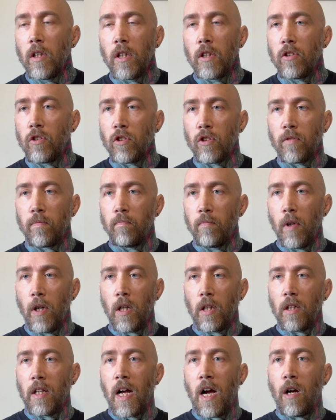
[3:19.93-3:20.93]
just
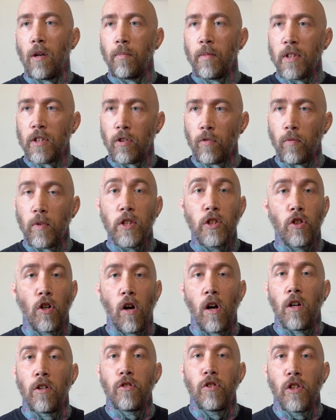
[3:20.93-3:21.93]
allowed me to
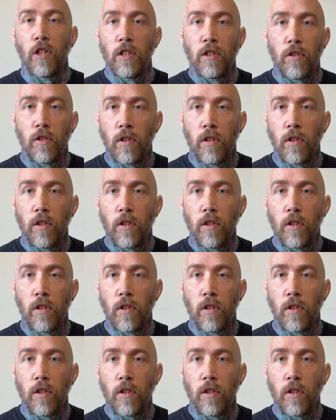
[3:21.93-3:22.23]
recharge and